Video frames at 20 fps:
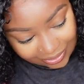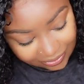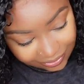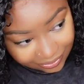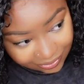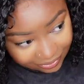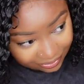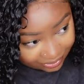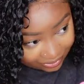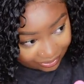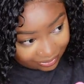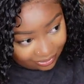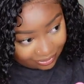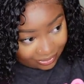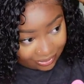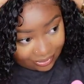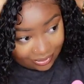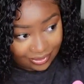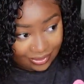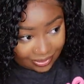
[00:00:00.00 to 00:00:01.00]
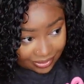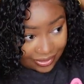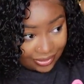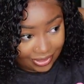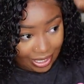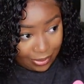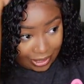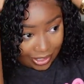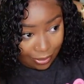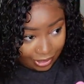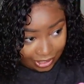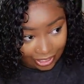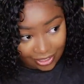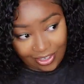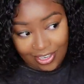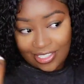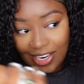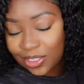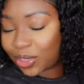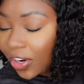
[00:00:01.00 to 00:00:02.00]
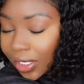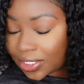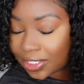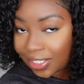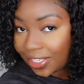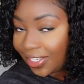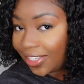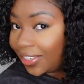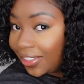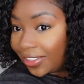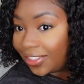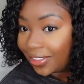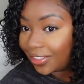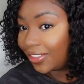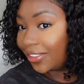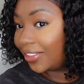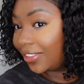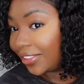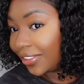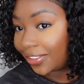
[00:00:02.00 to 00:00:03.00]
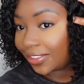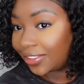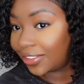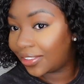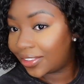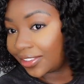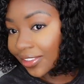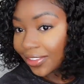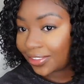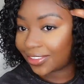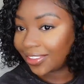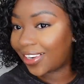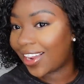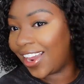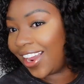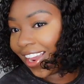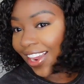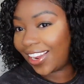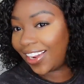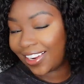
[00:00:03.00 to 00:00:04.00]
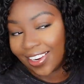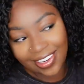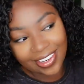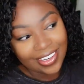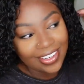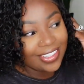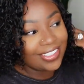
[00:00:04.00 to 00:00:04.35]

to last for a few days. And I'm just using my fingers and my hands to